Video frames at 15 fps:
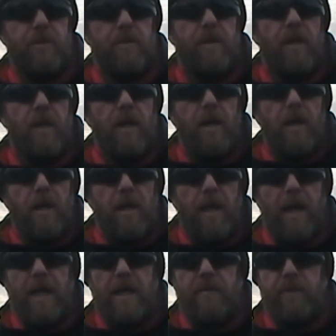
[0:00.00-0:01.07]
and
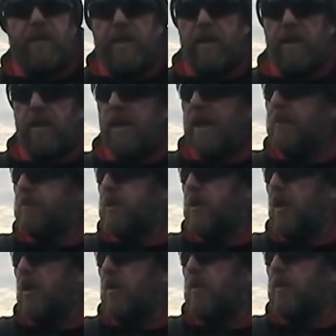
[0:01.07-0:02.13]
Avery and all them.
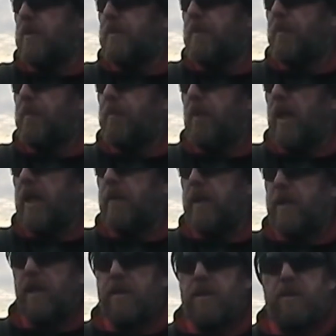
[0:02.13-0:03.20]
So, but
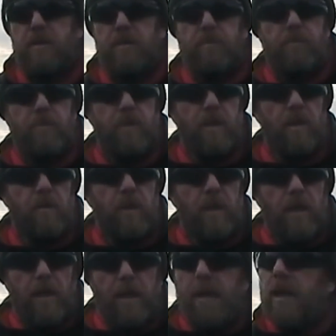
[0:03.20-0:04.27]
anyway, that's, you know,
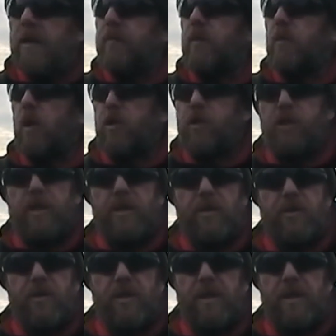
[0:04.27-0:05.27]
if you watch it, you'll